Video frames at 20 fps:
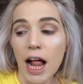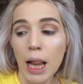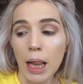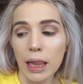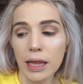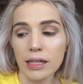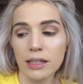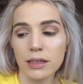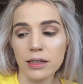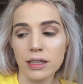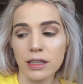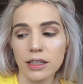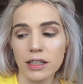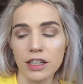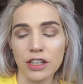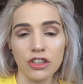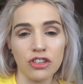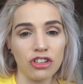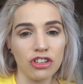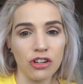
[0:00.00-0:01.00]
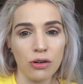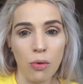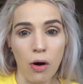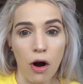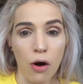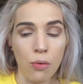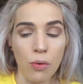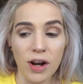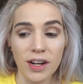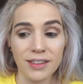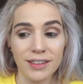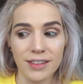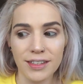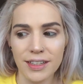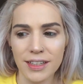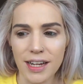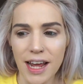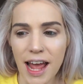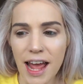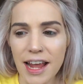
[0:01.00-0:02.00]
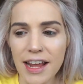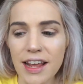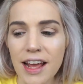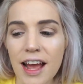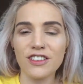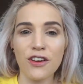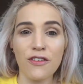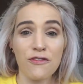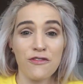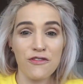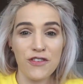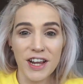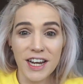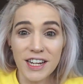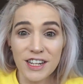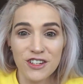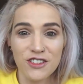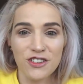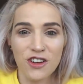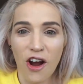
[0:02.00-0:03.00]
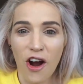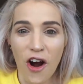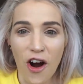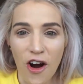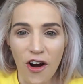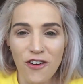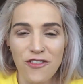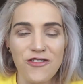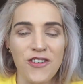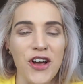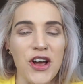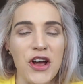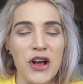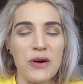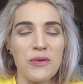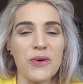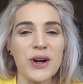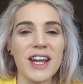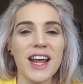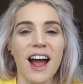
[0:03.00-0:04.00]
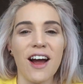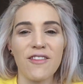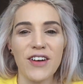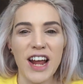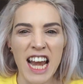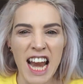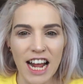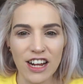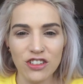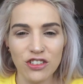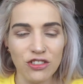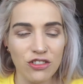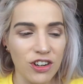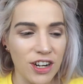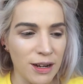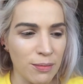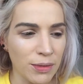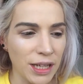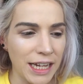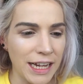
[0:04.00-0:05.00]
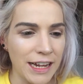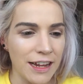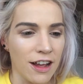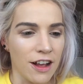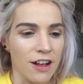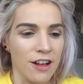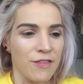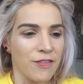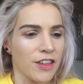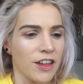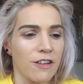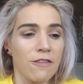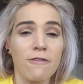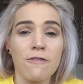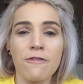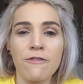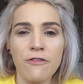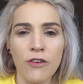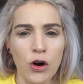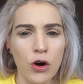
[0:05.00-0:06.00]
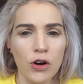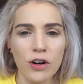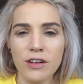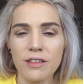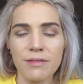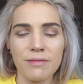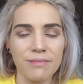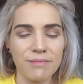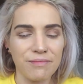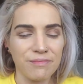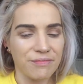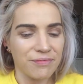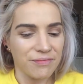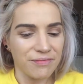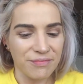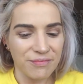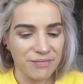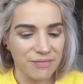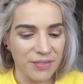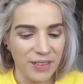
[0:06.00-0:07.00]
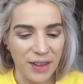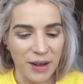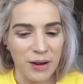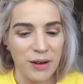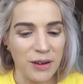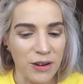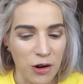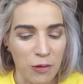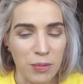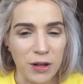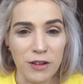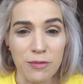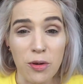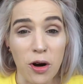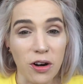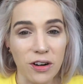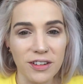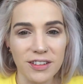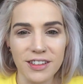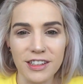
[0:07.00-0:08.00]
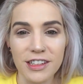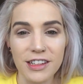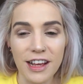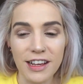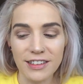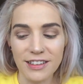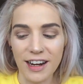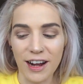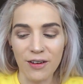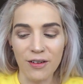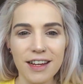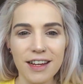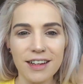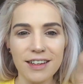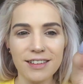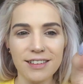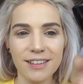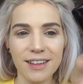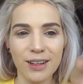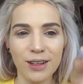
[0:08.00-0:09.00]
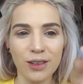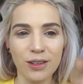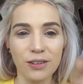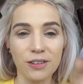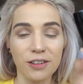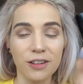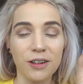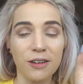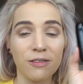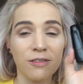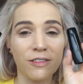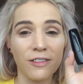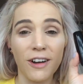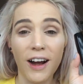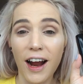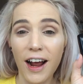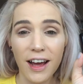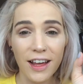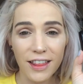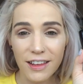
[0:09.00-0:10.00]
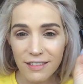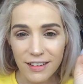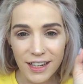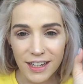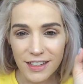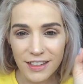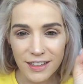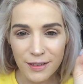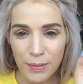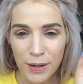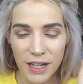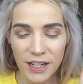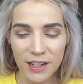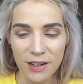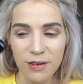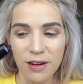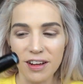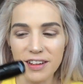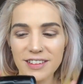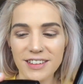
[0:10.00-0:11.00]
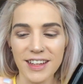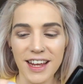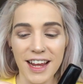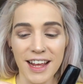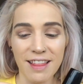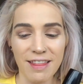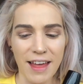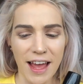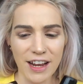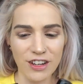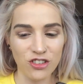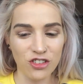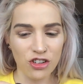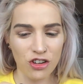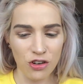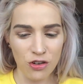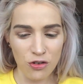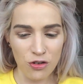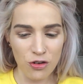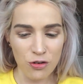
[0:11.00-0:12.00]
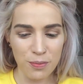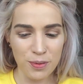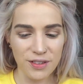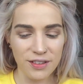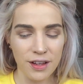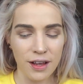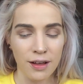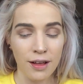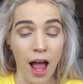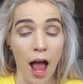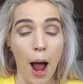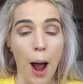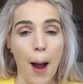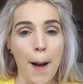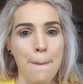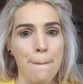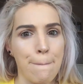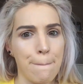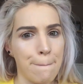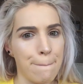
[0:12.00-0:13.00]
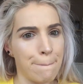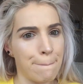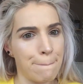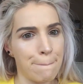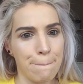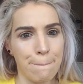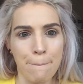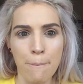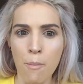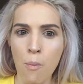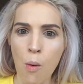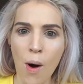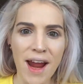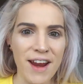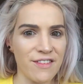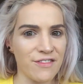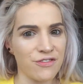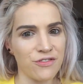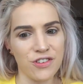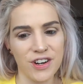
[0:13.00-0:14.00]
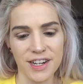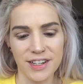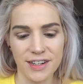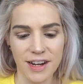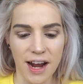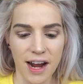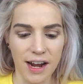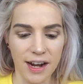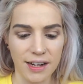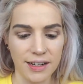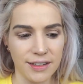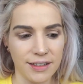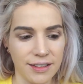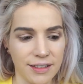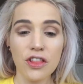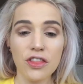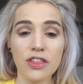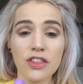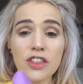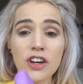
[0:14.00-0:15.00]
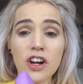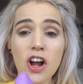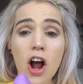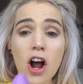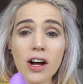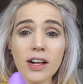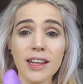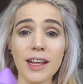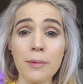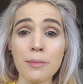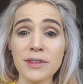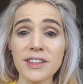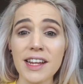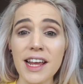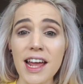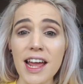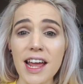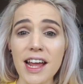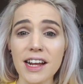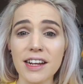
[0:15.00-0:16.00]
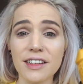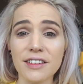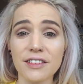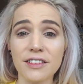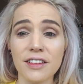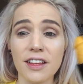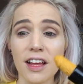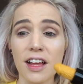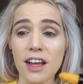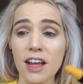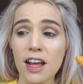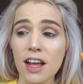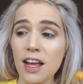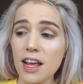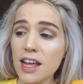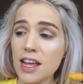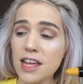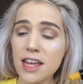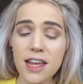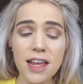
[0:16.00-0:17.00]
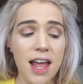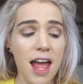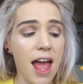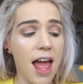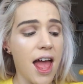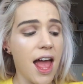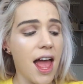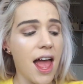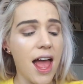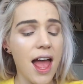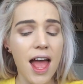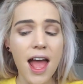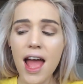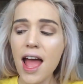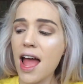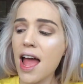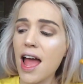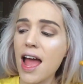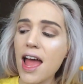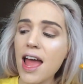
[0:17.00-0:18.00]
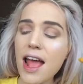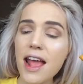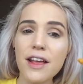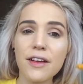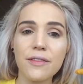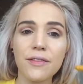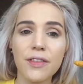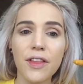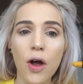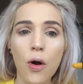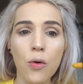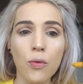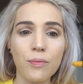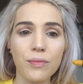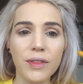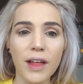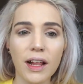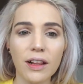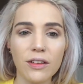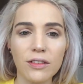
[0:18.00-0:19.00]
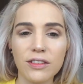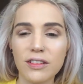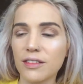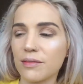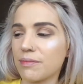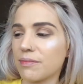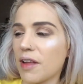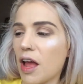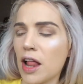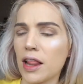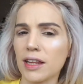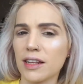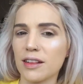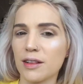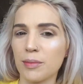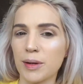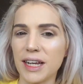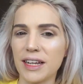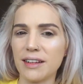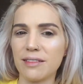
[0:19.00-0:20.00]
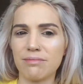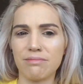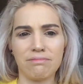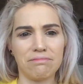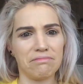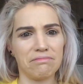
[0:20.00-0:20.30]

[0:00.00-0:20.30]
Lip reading: little duo today. To finish off, we have an extremely fun couple of products to test These look rather inconspicuous in their tubes. Wait for it, guys. The cock lipsticks! Yay! Oh, that looks a little bit